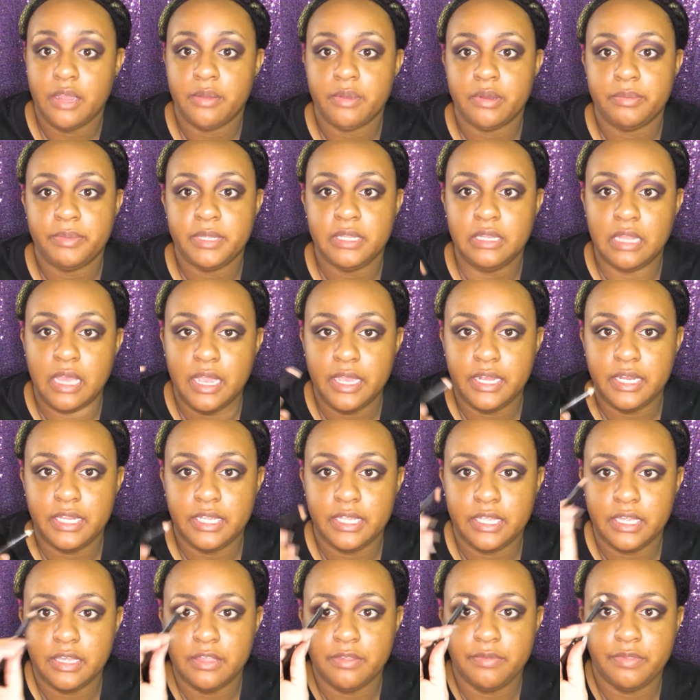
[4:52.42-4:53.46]
I'm going to be
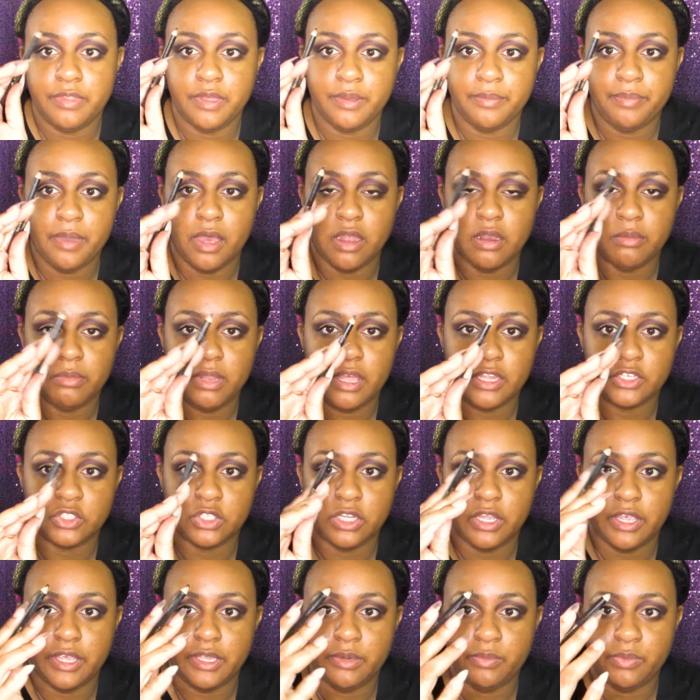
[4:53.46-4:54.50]
lining the bottom lash
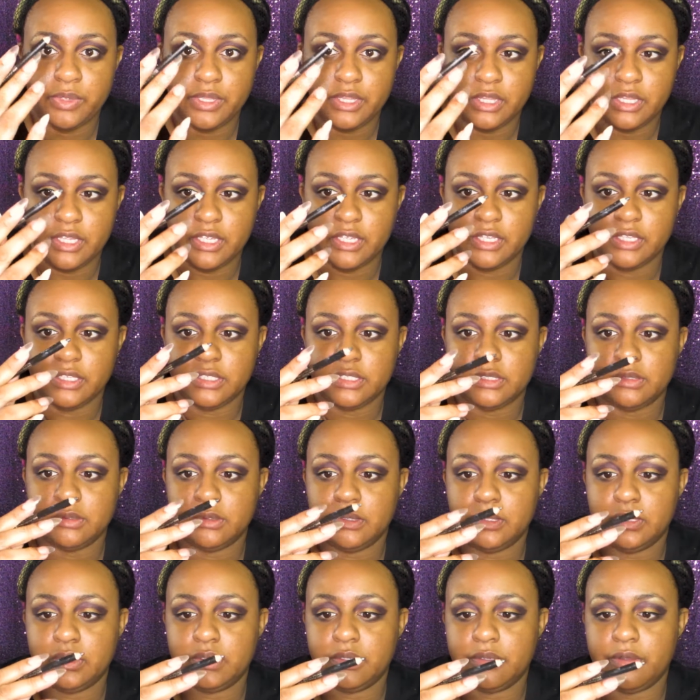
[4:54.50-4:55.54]
line with
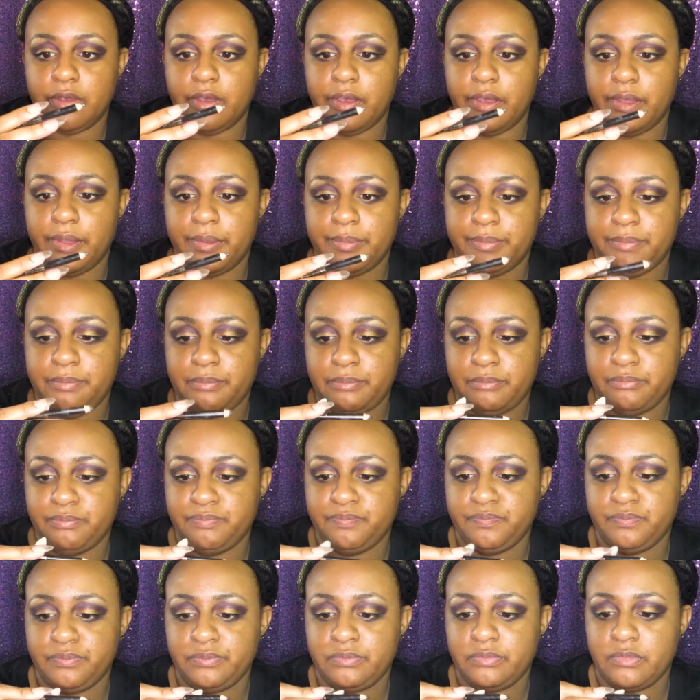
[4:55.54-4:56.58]
this
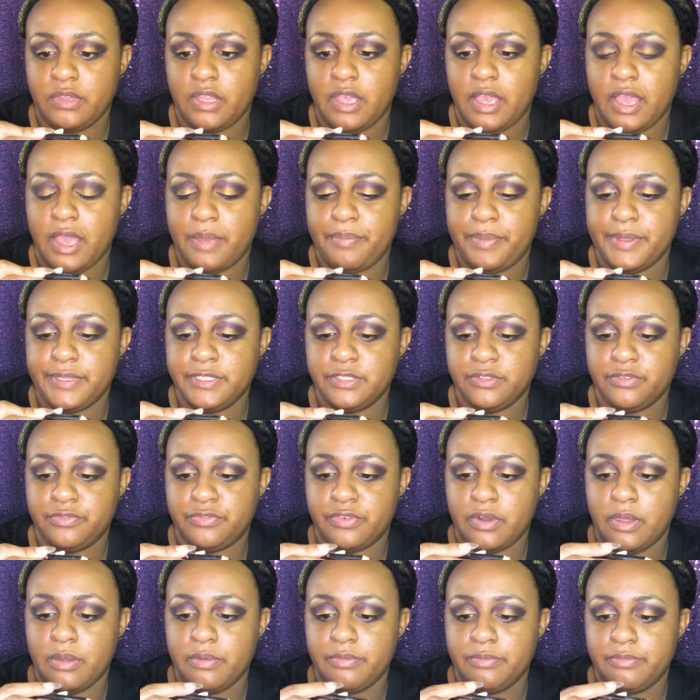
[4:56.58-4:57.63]
eye pencil
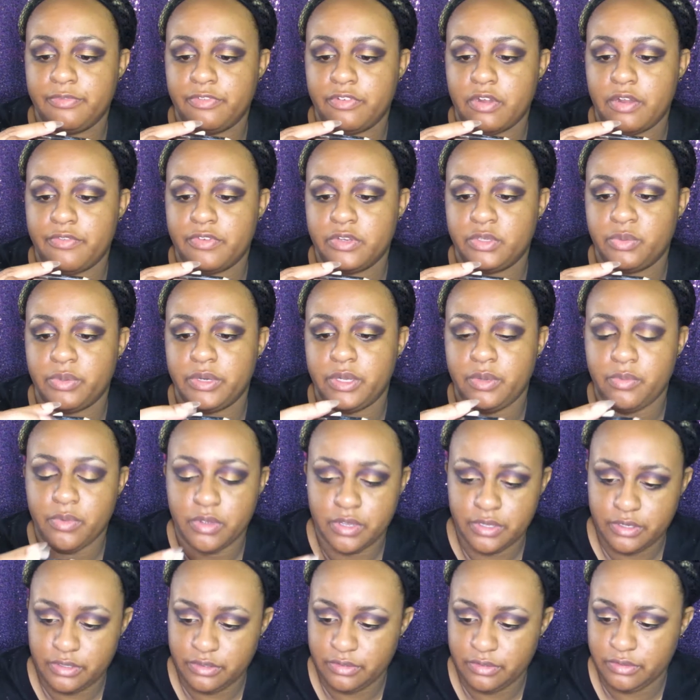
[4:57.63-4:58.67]
from Forever
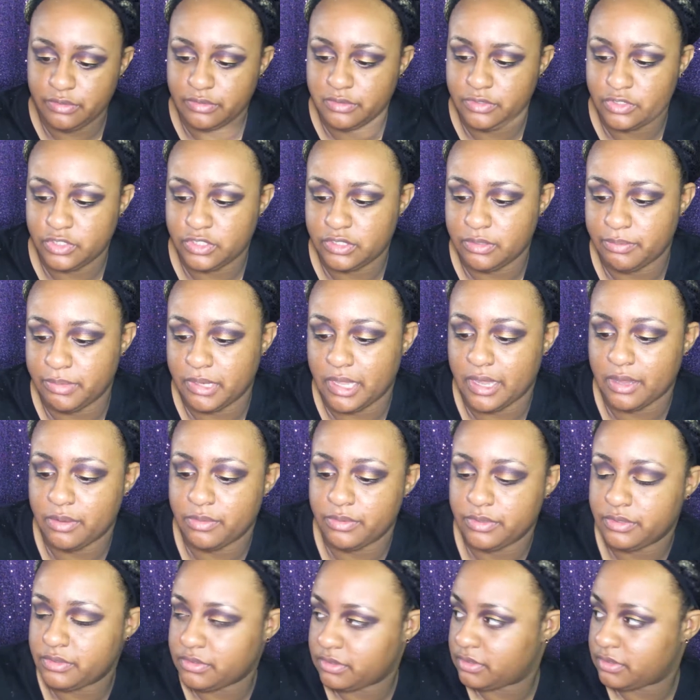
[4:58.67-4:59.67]
21. It's just a black one.